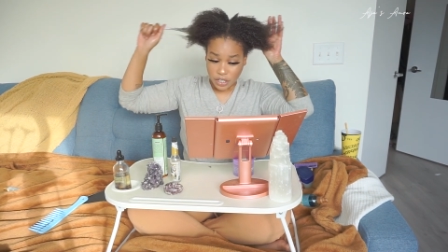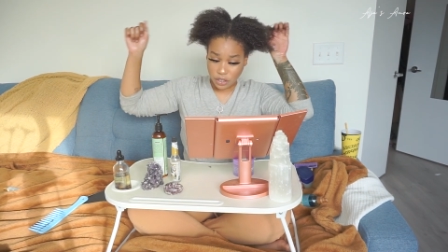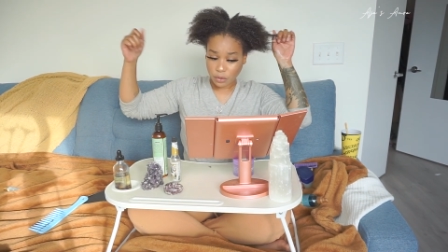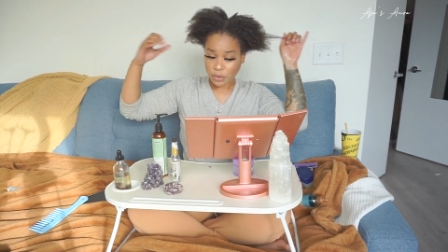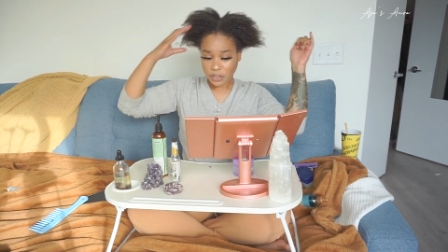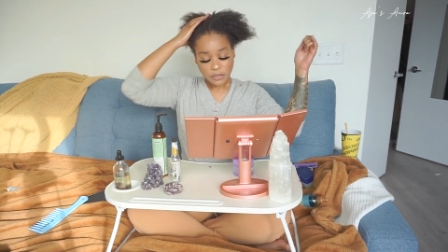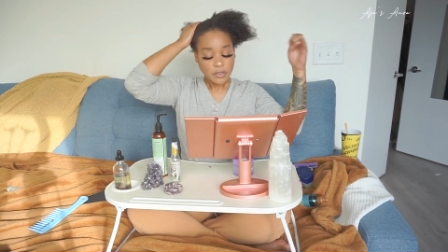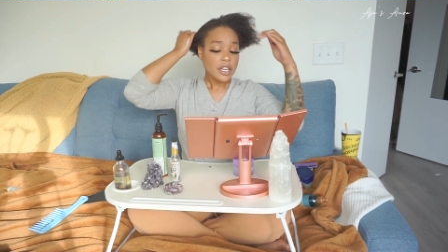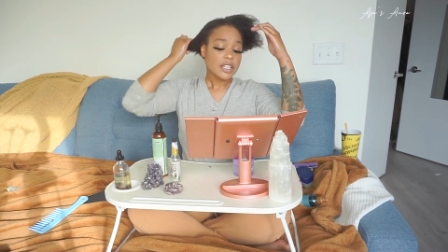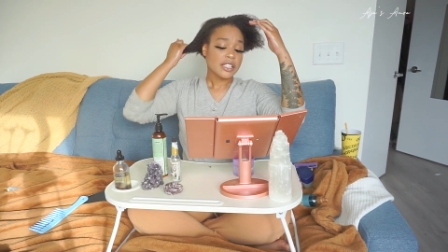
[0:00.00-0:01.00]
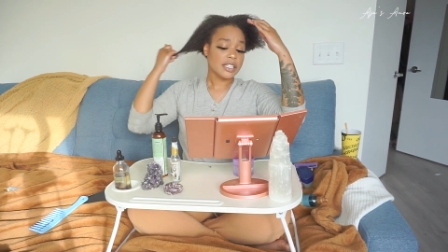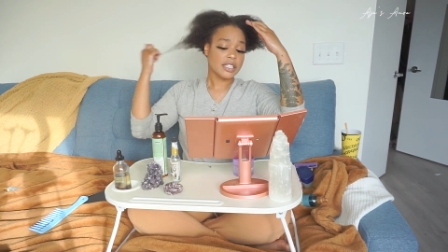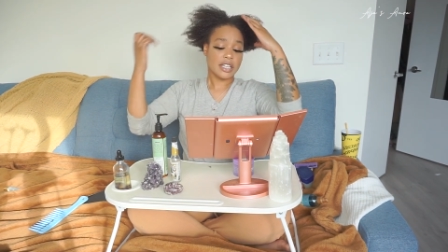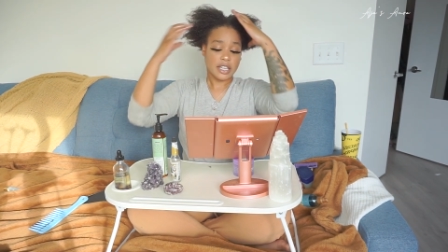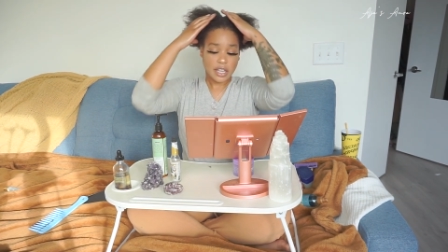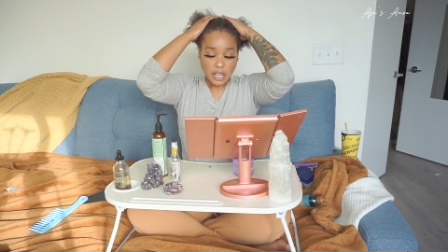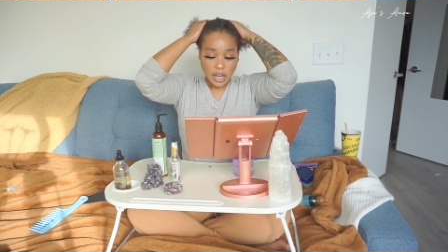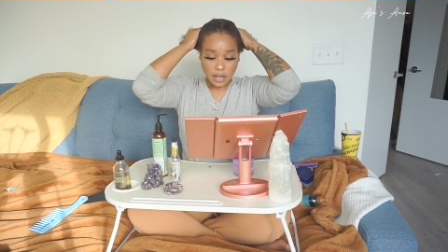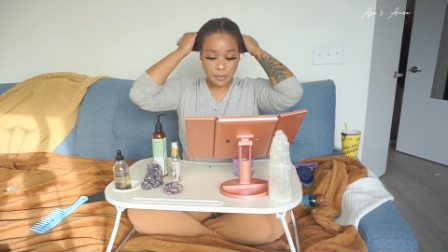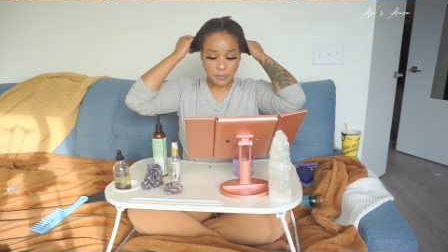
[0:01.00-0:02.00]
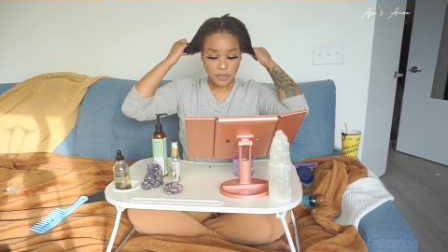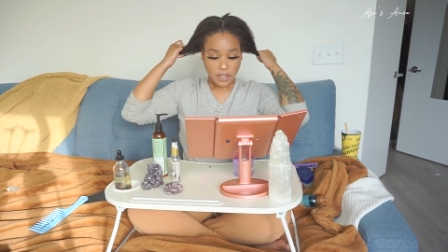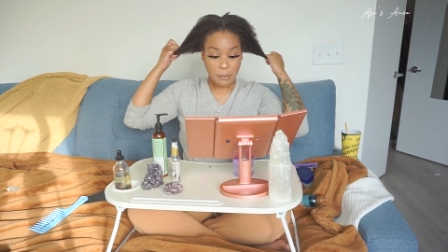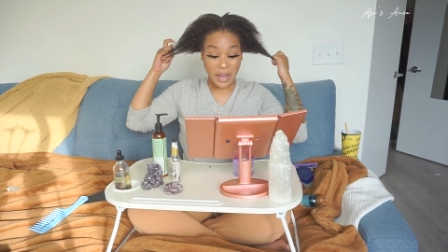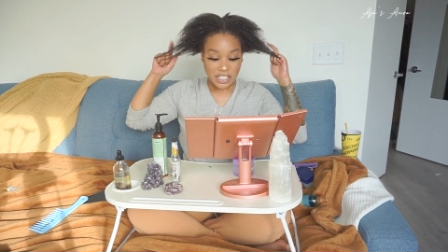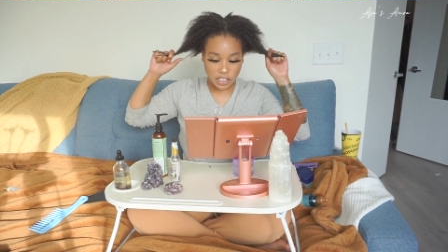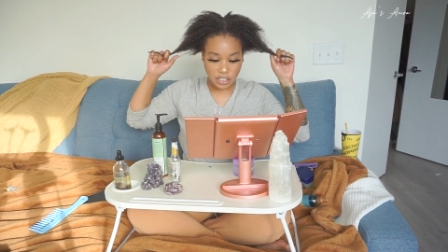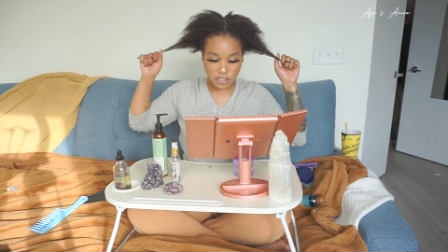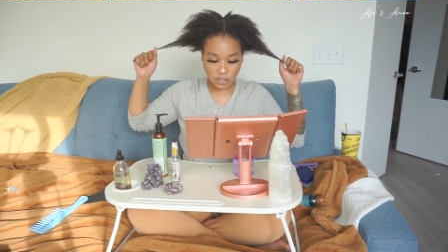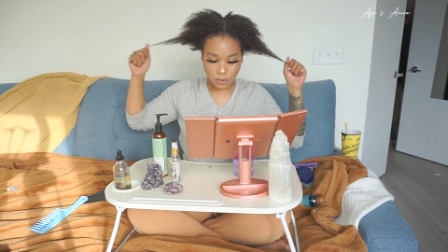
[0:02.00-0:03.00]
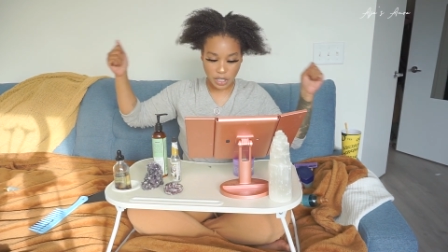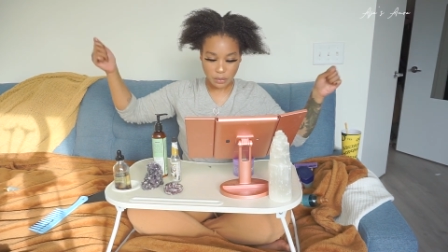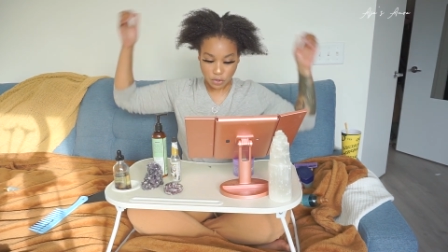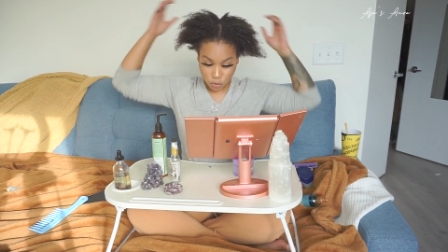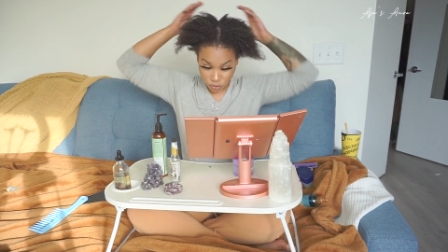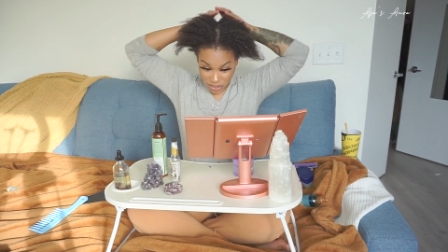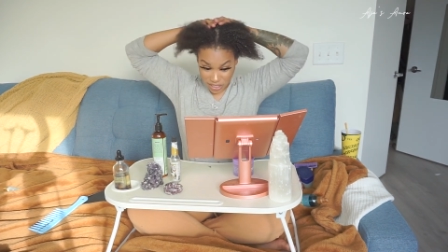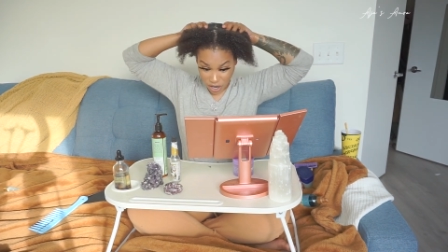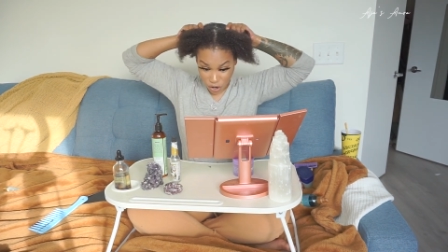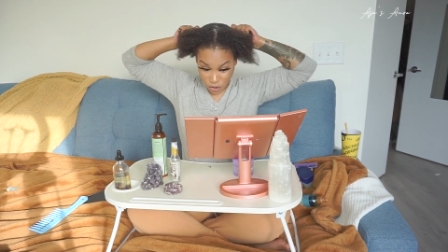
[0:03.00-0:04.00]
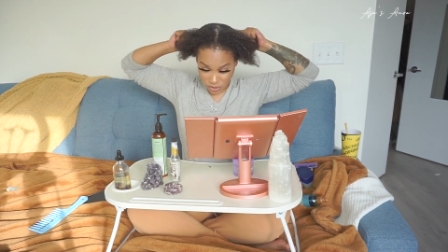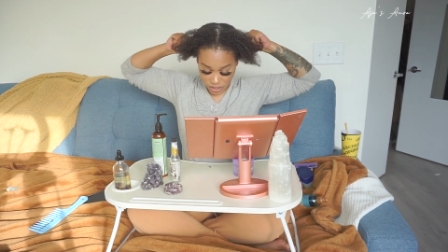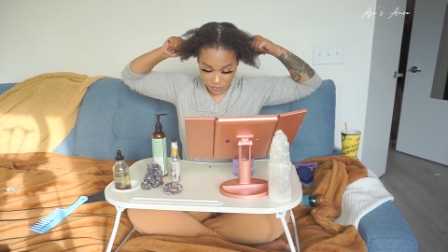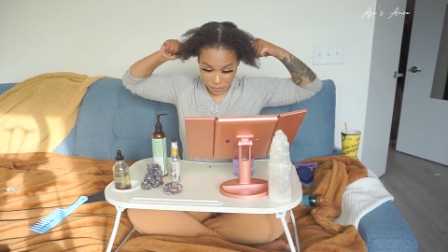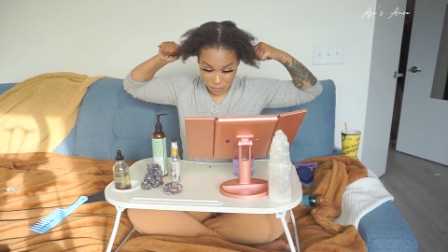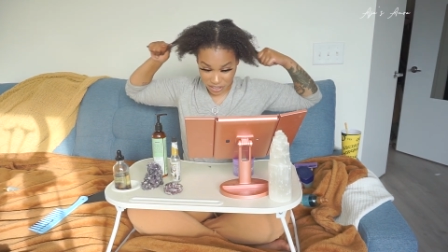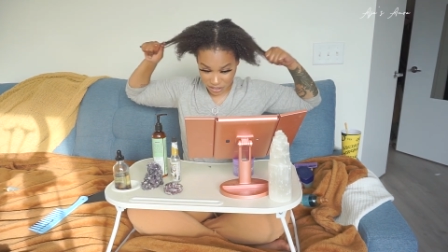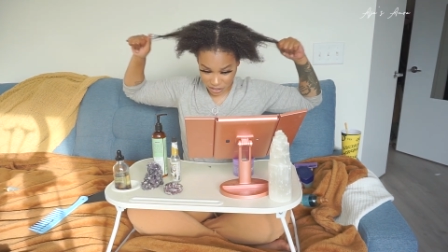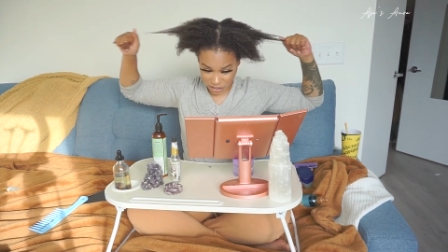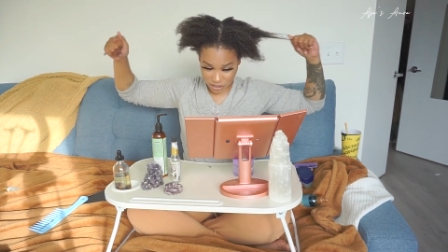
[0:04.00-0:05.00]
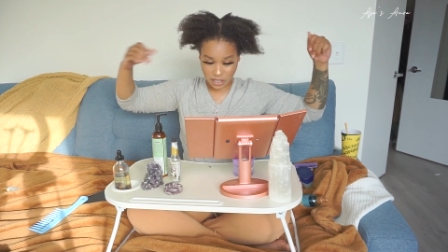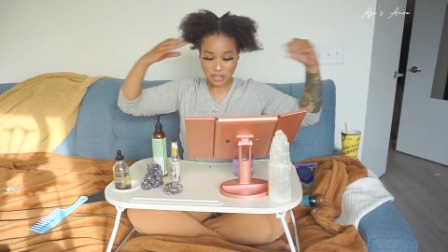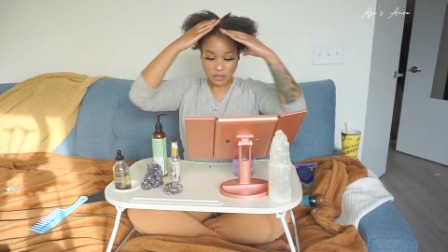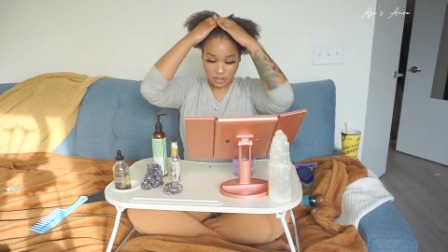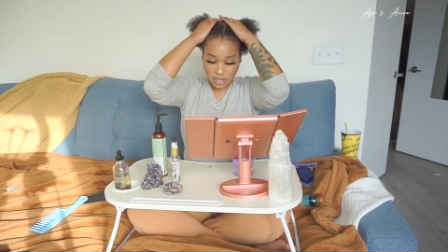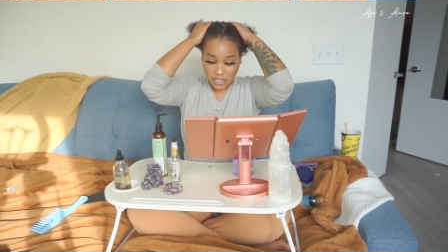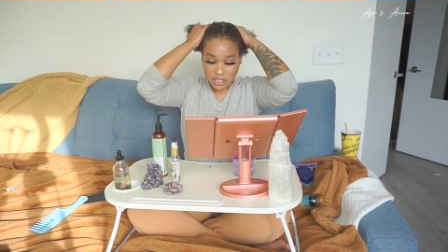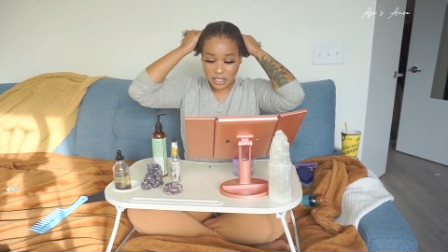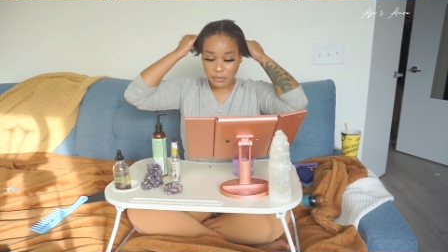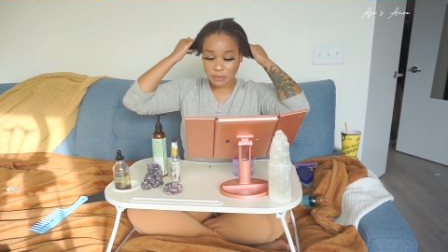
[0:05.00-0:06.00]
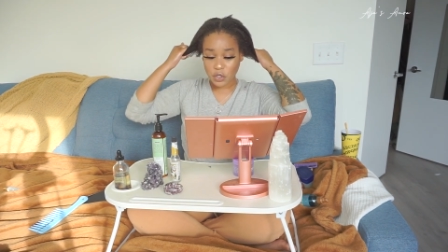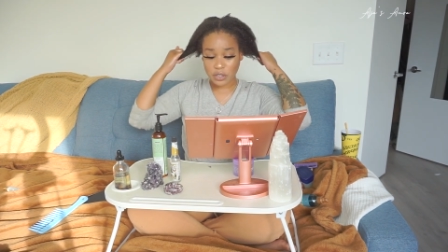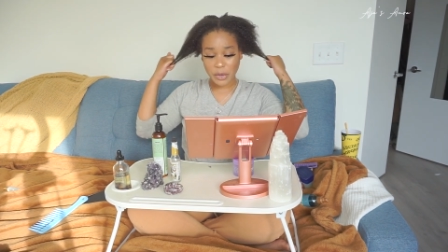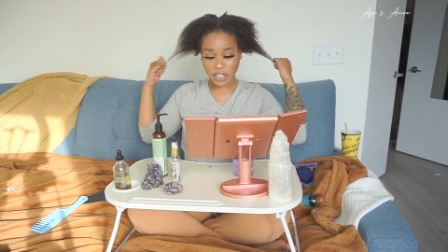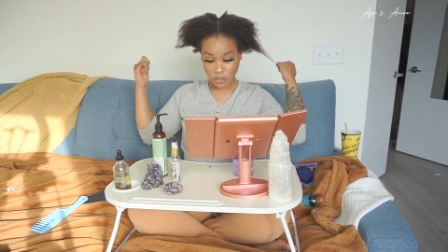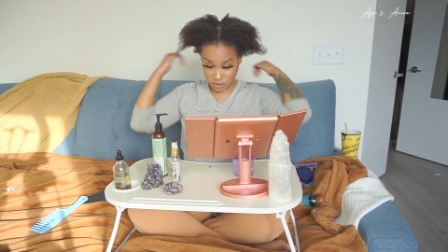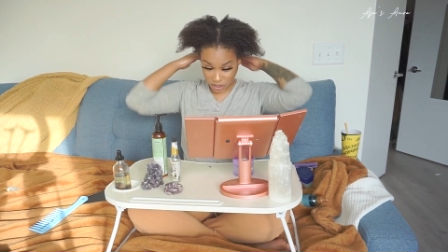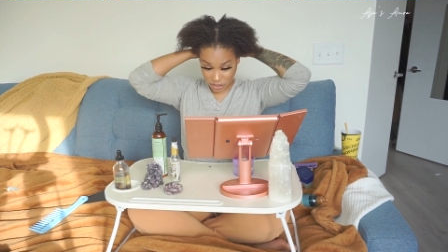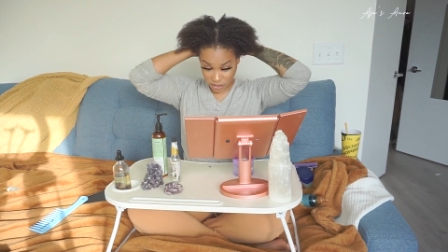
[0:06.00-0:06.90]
You'll be seeing messages. You'll be able to decode different messages, that things that used to make no sense.